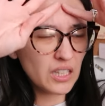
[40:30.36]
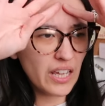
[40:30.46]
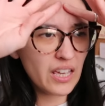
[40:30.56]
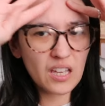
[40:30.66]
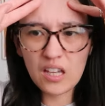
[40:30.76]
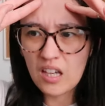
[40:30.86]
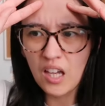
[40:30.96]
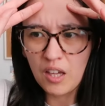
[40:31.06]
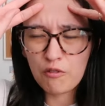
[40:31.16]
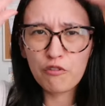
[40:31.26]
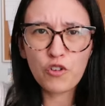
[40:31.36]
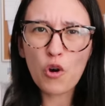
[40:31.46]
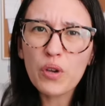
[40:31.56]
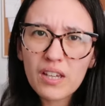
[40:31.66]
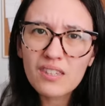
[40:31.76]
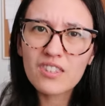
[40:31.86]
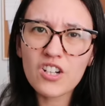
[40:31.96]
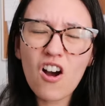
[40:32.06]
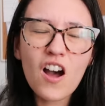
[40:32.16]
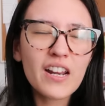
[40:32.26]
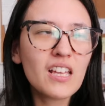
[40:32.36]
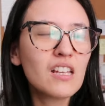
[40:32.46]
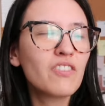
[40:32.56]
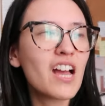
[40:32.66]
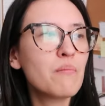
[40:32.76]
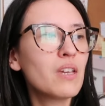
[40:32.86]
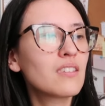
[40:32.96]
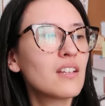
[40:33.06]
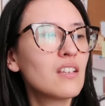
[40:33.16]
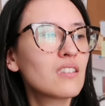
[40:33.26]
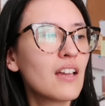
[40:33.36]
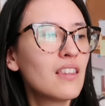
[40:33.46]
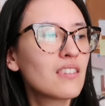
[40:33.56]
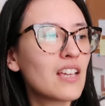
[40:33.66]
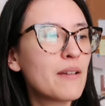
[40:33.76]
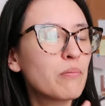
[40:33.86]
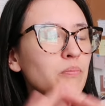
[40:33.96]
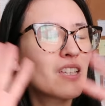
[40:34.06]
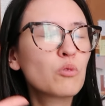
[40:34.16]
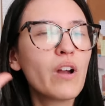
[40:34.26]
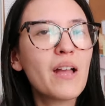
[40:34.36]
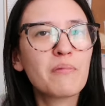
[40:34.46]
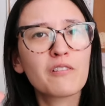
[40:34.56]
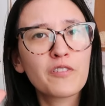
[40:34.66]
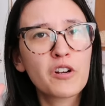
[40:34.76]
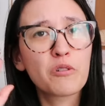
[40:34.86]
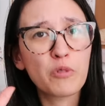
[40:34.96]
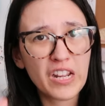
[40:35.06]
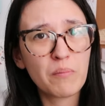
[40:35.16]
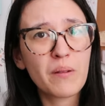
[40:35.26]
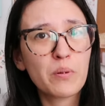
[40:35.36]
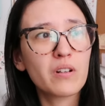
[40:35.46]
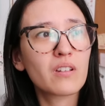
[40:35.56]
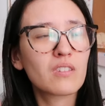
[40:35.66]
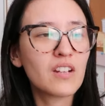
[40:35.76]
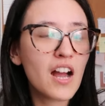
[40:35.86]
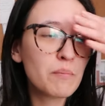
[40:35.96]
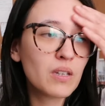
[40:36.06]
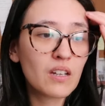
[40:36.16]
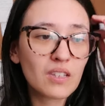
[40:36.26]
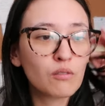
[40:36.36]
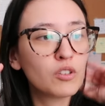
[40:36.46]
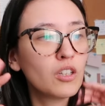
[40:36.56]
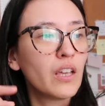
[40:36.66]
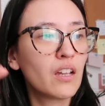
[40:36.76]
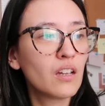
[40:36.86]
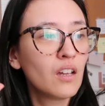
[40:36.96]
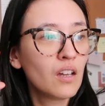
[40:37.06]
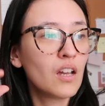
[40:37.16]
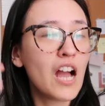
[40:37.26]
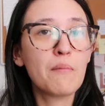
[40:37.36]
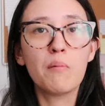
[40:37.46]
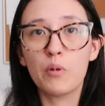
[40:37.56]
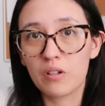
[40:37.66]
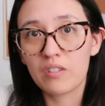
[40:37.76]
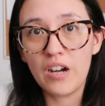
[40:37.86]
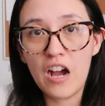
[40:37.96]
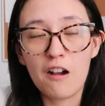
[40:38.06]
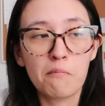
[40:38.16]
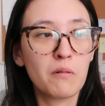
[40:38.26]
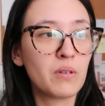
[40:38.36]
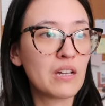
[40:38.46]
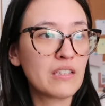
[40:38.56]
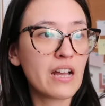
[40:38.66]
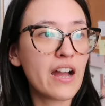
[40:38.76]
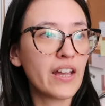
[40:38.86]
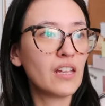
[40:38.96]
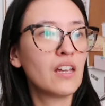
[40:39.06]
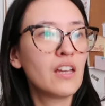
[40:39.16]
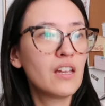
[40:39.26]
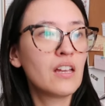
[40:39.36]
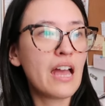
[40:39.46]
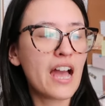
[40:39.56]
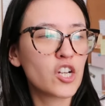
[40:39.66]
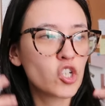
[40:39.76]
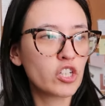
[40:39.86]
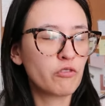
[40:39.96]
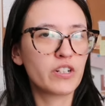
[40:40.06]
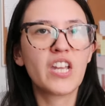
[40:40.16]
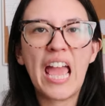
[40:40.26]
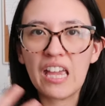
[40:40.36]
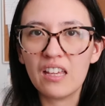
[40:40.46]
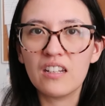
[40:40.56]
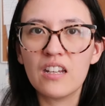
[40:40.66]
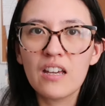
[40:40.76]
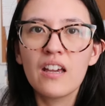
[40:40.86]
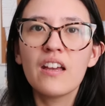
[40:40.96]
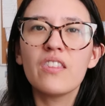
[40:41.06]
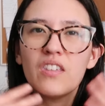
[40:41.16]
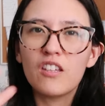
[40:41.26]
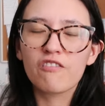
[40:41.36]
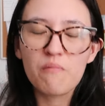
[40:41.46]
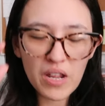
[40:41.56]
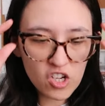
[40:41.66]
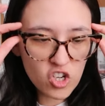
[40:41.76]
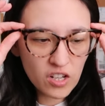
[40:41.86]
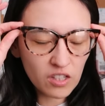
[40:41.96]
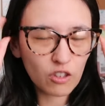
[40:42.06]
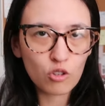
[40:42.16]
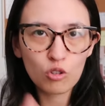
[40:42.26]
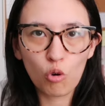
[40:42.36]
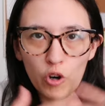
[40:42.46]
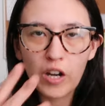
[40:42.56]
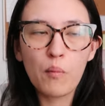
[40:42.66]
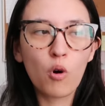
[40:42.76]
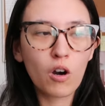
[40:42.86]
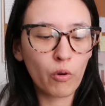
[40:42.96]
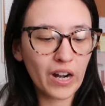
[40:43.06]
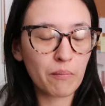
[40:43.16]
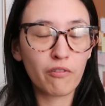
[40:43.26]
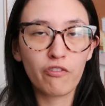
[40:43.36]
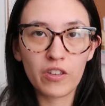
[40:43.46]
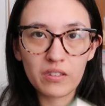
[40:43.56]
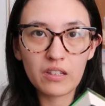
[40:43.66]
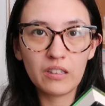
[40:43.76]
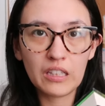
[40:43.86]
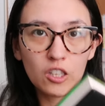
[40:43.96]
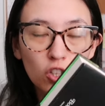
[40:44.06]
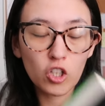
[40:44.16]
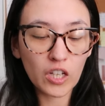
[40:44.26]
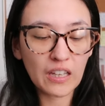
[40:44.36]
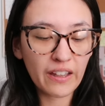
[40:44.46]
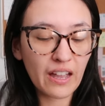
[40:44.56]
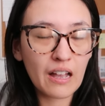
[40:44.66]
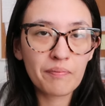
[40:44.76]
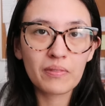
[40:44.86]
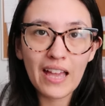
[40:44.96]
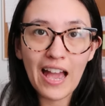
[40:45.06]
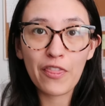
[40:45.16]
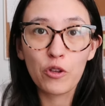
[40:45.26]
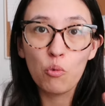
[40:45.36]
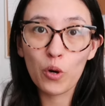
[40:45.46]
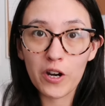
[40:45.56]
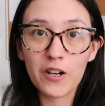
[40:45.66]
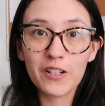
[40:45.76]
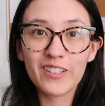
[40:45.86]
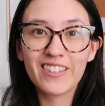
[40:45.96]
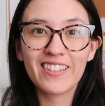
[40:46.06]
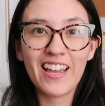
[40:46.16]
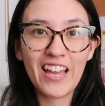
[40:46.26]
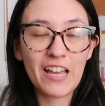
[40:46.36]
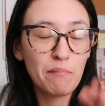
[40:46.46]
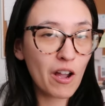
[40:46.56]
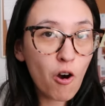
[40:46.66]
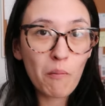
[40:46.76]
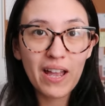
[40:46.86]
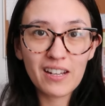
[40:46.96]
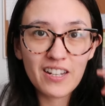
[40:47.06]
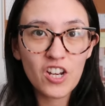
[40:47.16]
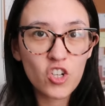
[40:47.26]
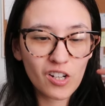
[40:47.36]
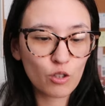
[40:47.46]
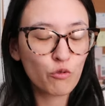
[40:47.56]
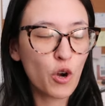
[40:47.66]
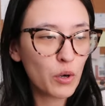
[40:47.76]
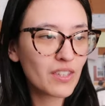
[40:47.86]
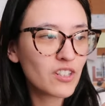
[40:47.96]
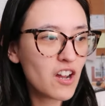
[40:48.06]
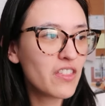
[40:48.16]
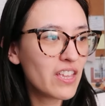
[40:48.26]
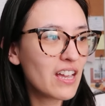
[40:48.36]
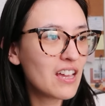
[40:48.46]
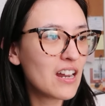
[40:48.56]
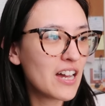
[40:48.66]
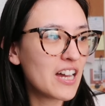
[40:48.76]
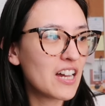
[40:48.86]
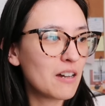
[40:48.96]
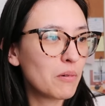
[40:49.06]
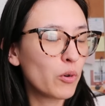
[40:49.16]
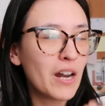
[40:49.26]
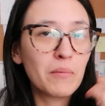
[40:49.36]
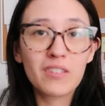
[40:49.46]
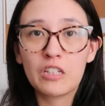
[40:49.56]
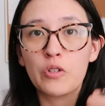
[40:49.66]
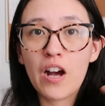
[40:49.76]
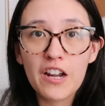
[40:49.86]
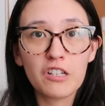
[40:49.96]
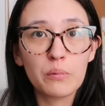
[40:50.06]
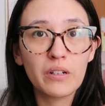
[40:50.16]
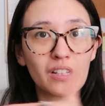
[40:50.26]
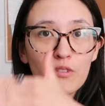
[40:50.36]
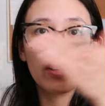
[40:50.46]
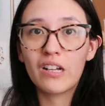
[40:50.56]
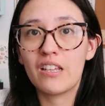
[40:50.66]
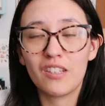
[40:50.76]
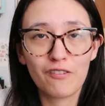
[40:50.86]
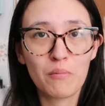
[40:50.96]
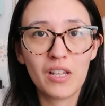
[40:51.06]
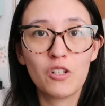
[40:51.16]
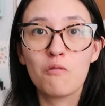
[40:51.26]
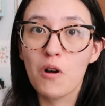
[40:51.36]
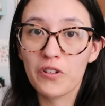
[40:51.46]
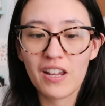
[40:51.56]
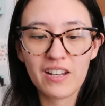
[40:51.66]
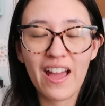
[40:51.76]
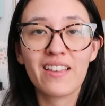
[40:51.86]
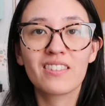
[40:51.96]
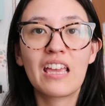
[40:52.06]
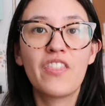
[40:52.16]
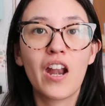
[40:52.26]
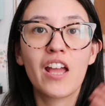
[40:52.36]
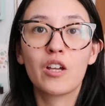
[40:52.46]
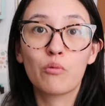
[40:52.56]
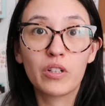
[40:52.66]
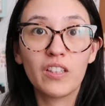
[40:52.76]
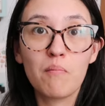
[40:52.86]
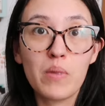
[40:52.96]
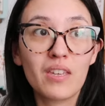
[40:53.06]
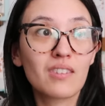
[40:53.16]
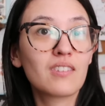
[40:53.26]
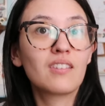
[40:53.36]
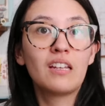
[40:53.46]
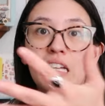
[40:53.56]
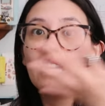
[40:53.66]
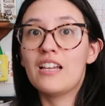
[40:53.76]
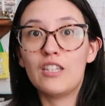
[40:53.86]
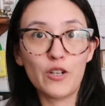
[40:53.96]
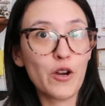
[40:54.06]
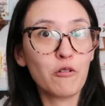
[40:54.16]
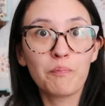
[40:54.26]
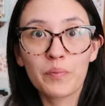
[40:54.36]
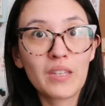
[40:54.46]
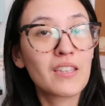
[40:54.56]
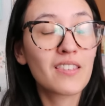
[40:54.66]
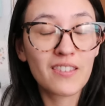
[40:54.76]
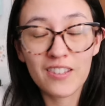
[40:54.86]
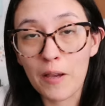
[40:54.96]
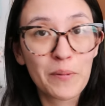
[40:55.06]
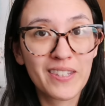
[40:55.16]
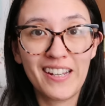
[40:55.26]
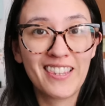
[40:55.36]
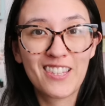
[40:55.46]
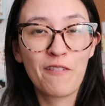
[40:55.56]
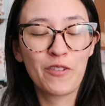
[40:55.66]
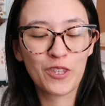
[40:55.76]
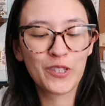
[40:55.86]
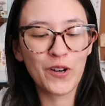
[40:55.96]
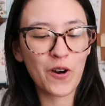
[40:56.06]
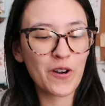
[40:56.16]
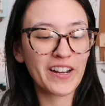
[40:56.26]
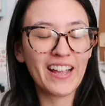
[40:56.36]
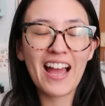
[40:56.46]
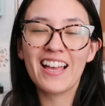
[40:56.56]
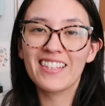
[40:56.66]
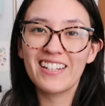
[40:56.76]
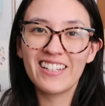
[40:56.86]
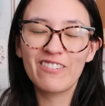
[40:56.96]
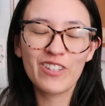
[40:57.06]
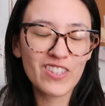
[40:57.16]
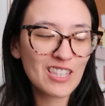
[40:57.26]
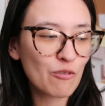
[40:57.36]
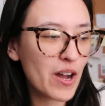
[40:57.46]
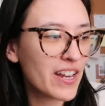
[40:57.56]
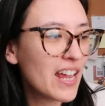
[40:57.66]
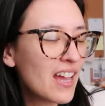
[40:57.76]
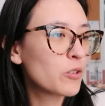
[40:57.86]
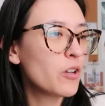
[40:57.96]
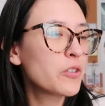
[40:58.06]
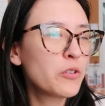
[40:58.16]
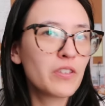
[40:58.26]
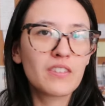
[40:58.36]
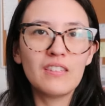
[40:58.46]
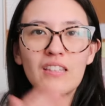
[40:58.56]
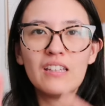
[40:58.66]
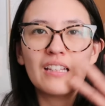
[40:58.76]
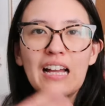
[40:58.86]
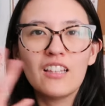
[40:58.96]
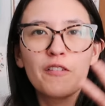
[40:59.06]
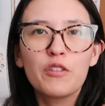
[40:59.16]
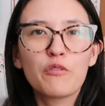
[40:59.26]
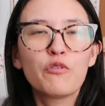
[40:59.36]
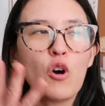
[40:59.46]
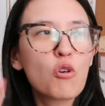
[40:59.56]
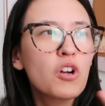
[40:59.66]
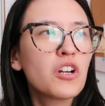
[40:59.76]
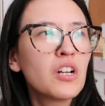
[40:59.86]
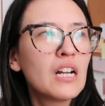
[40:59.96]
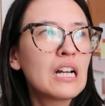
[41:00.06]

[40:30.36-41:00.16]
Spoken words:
like focused on it, if that makes any sense. That's why I prefer to read my books, not because I feel like I'm a book snob, but because I actually retain the information, the story more when I'm physically looking at the words, and all my attention is focused on that. But when I'm listening to an audiobook, it's very easy for me to multitask, and then I could really miss, you know, substance of the story, as I did with this one. There's also this neat, I love the folk,